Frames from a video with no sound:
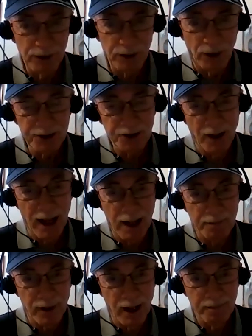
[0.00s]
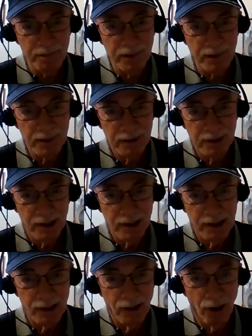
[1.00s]
also had a prep
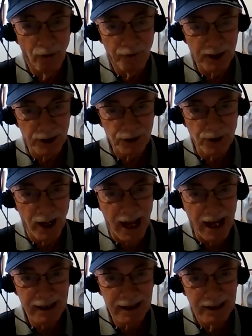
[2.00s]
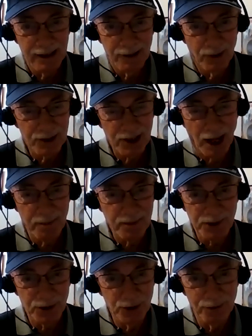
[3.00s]
over the track, which I
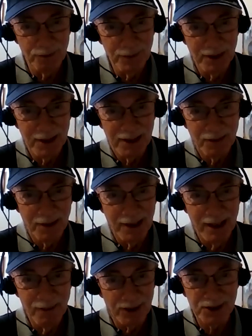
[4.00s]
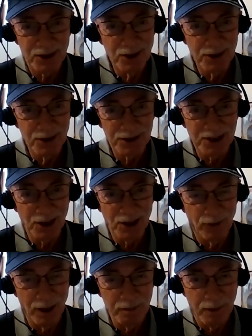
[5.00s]
presume he wasn't using the
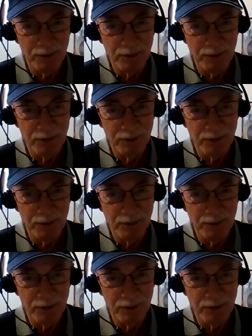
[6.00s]
whip. It